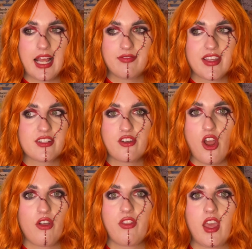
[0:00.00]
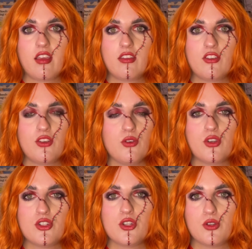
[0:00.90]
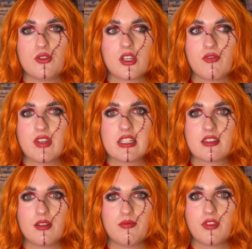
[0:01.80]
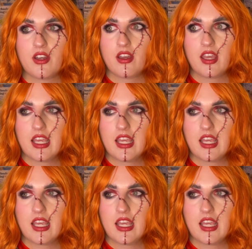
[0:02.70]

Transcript: and there's nothing you can do to convince them that